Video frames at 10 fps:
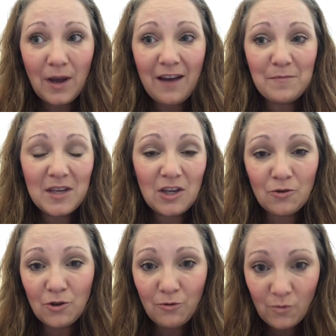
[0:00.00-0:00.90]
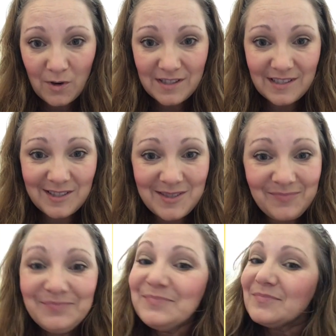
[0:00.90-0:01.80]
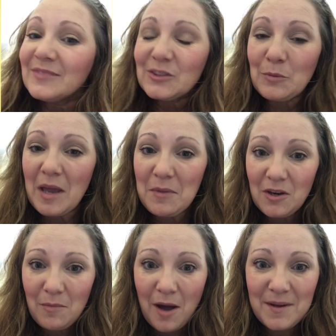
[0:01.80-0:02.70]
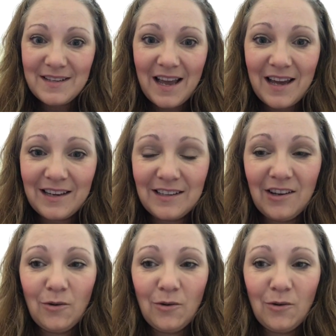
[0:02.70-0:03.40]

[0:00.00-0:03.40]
have me hear your voices. So maybe your mom and dad